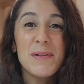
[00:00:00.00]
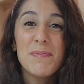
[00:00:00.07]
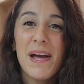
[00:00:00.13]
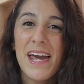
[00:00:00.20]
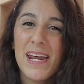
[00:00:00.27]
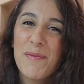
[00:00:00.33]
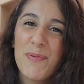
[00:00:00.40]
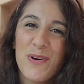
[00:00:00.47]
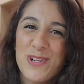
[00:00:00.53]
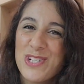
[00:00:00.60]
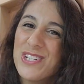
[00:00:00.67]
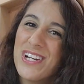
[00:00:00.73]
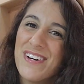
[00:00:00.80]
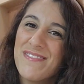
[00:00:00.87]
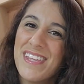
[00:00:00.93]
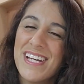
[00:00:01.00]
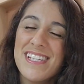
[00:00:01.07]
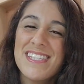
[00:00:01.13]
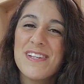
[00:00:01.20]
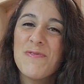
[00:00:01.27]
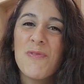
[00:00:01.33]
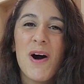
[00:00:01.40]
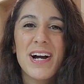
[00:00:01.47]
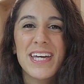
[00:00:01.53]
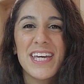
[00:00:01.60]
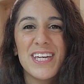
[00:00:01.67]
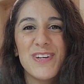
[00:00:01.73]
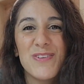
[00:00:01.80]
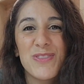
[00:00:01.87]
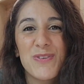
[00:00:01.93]
planning portion of this and walking
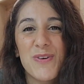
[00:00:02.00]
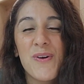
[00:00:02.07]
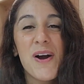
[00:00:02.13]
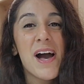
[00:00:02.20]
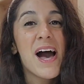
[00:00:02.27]
you through